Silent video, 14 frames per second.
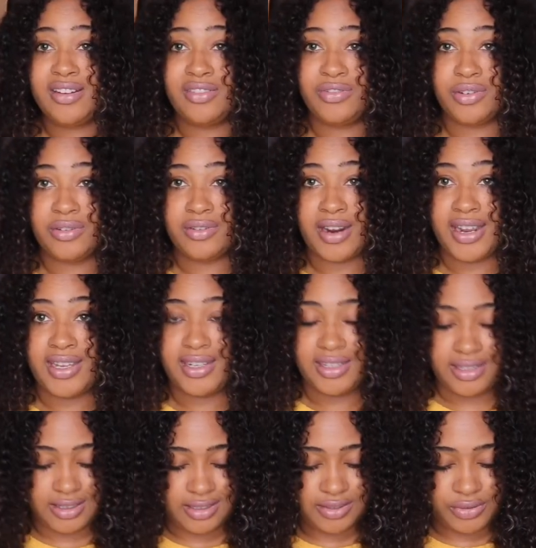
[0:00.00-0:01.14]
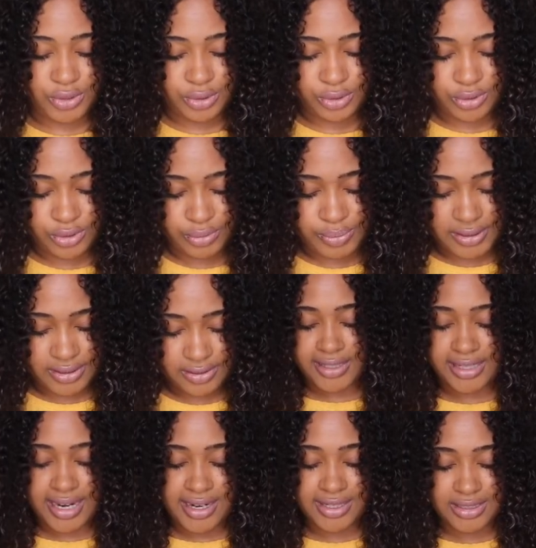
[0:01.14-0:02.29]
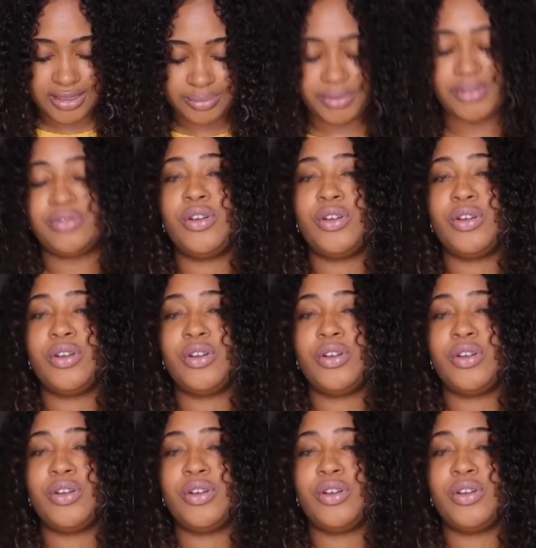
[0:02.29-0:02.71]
a variety of tubes. I got something for